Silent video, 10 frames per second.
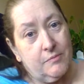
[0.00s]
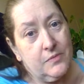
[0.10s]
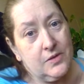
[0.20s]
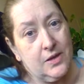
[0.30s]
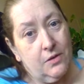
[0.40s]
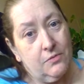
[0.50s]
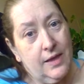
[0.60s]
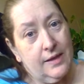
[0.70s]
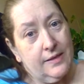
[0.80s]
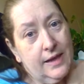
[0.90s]
So
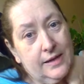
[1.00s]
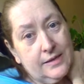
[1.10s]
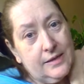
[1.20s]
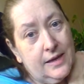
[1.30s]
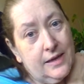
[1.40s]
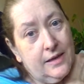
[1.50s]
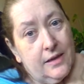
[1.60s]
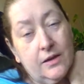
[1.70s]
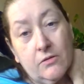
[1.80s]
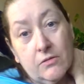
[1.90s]
that is
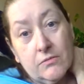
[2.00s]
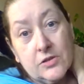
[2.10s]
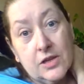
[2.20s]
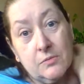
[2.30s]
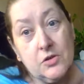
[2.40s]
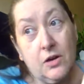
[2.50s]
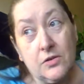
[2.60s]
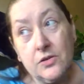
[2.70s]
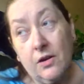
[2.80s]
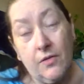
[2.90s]
some
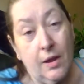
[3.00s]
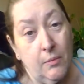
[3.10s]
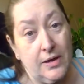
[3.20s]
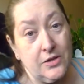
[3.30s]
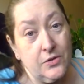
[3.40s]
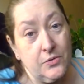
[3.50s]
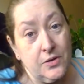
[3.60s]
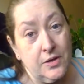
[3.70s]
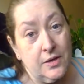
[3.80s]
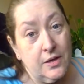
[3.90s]
sharks are that way too.
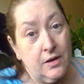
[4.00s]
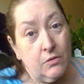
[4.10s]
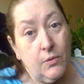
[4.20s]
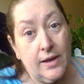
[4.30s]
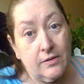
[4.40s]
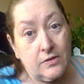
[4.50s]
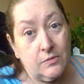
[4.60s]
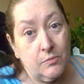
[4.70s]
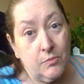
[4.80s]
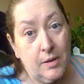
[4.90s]

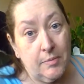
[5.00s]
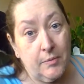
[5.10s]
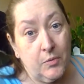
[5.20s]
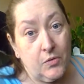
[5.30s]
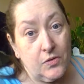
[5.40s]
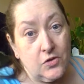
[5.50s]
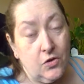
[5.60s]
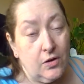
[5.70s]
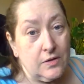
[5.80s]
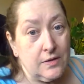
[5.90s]
Whales, maybe more than
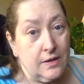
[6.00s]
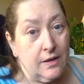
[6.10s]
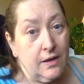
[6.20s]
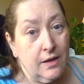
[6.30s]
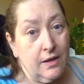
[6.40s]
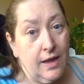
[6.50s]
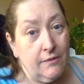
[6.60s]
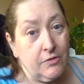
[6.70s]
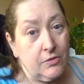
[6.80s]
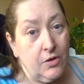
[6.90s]
sharks,
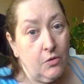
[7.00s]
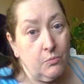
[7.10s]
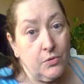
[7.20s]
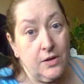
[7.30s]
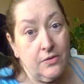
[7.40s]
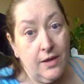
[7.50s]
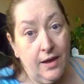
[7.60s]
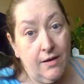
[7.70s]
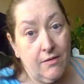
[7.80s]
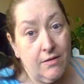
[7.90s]
have to go breathe the
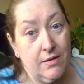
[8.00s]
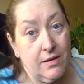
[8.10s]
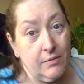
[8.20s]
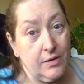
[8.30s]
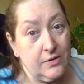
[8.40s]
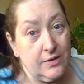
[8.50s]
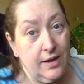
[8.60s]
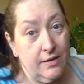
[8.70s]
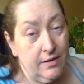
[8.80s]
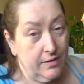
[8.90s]
air because
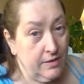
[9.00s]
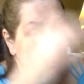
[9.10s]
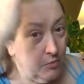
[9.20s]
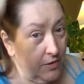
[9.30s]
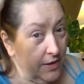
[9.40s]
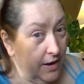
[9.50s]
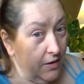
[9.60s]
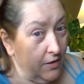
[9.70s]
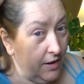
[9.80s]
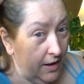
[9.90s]
they breathe
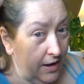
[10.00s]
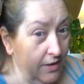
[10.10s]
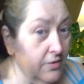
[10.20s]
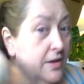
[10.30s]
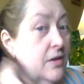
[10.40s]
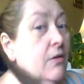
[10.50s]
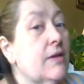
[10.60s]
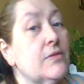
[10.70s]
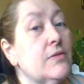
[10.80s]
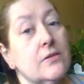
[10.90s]
air and they don't
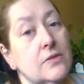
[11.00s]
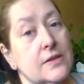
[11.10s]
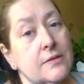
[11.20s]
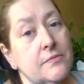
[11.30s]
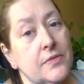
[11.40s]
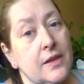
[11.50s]
have gills.